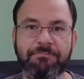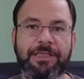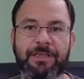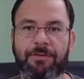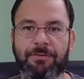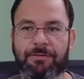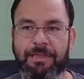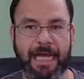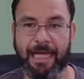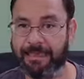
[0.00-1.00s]
you know,
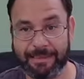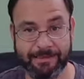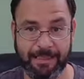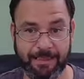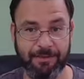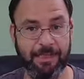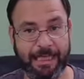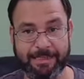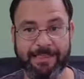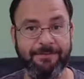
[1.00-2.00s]
that's it. You know,
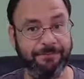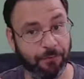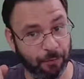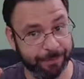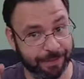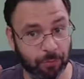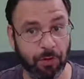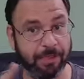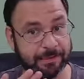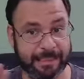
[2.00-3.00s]
like I said, fool me
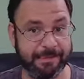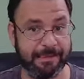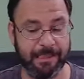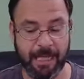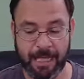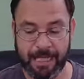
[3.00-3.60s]
once, that's it.